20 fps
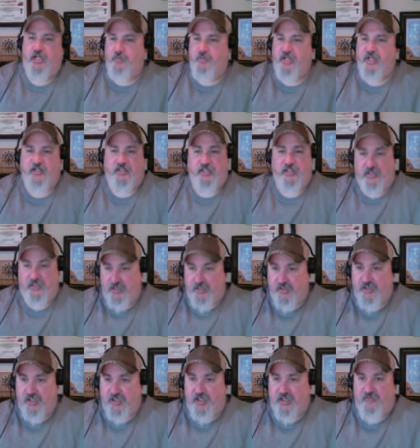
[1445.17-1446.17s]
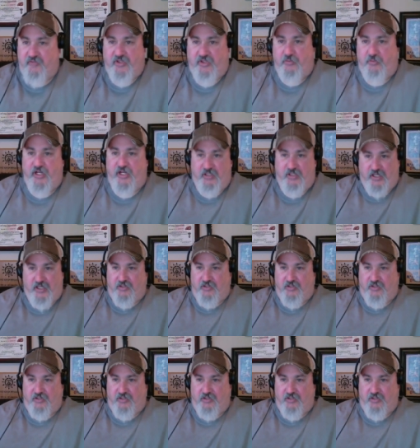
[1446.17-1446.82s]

I'm not getting anything off there right now